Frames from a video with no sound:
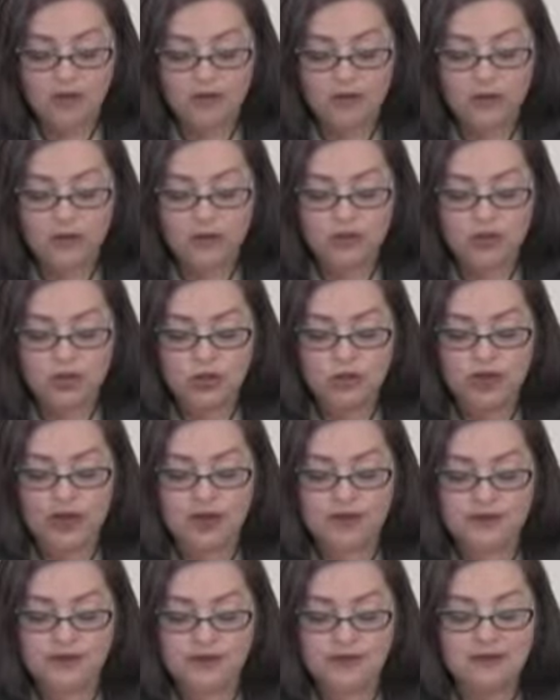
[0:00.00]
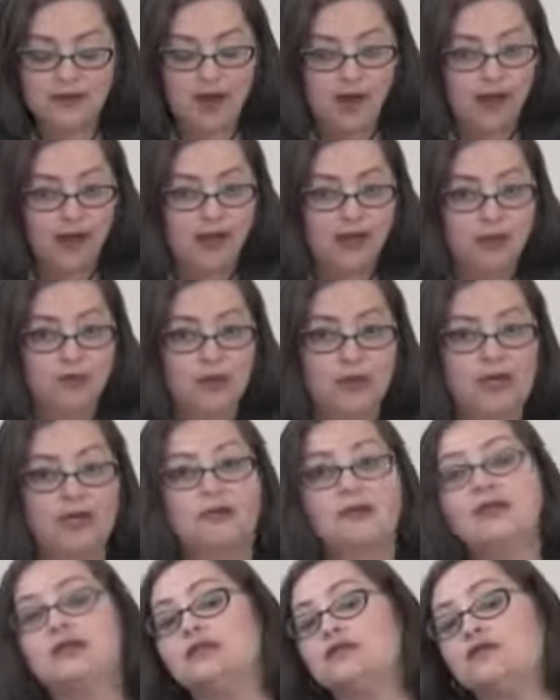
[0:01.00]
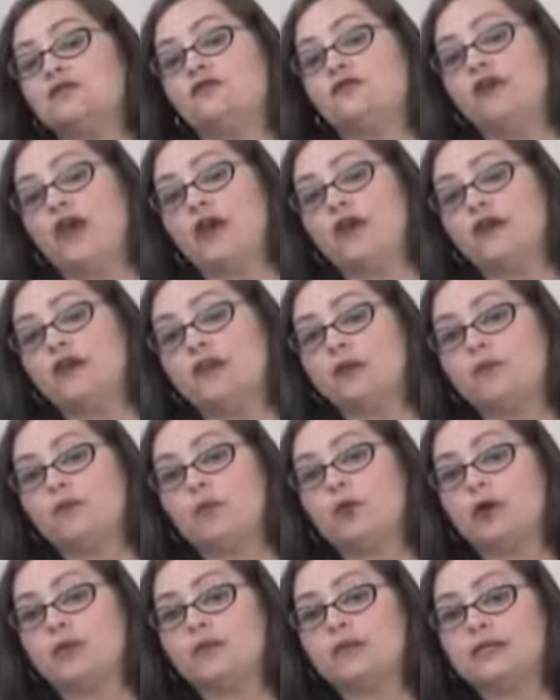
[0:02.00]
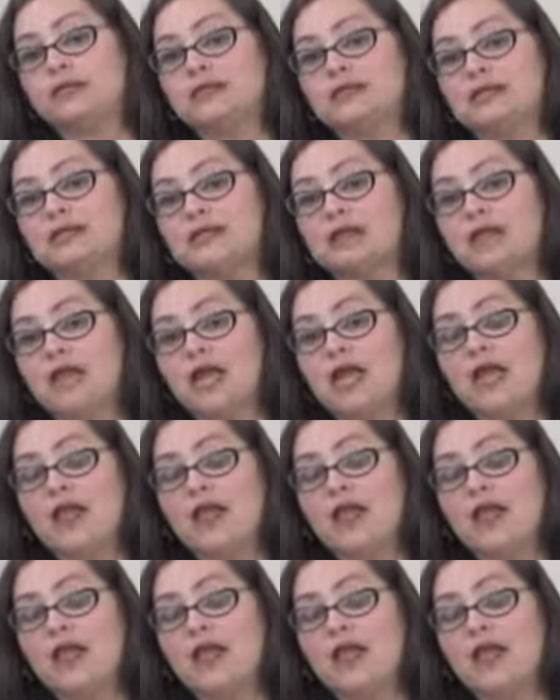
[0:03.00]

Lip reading: from 2009, but I think it's very important because I think